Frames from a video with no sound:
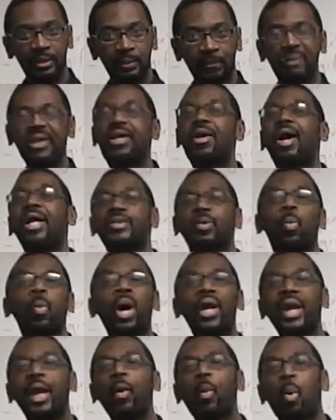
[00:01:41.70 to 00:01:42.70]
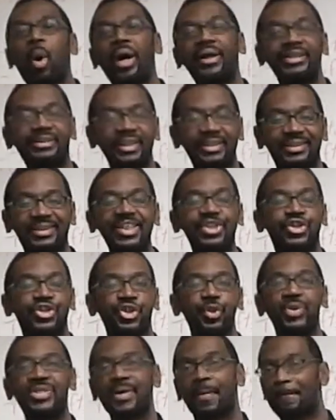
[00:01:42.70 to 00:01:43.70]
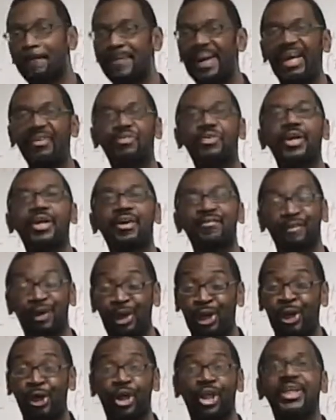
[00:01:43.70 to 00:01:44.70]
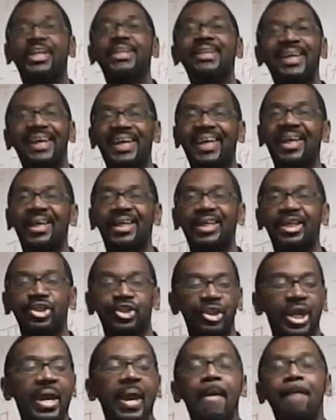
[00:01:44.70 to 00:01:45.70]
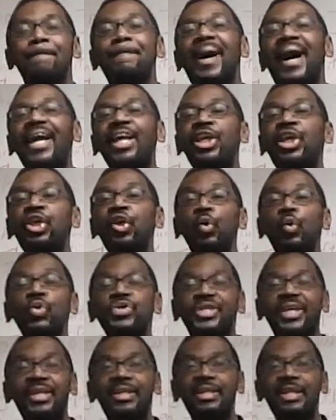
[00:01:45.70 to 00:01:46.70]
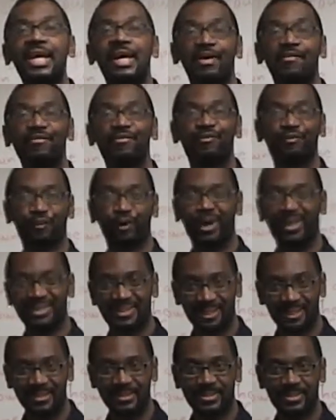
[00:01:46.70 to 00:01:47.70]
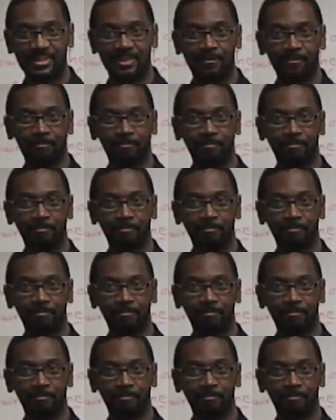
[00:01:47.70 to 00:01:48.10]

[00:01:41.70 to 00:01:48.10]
because what I wanted to teach you is a method of learning English by using phrases.